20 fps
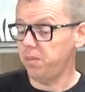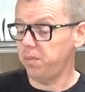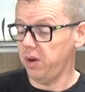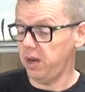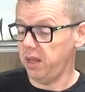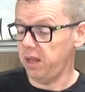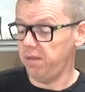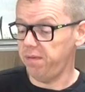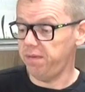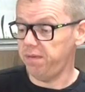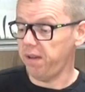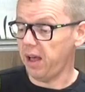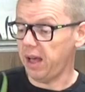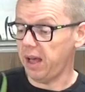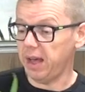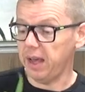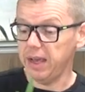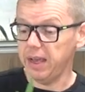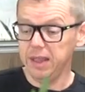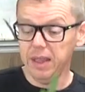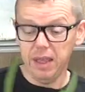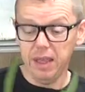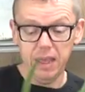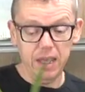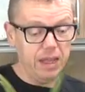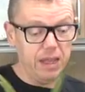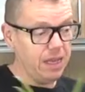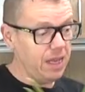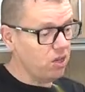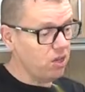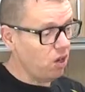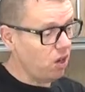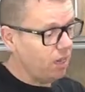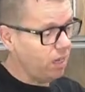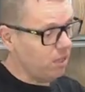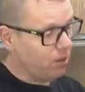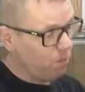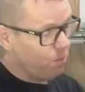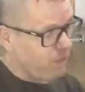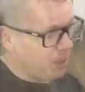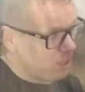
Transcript: pretty fine these are a little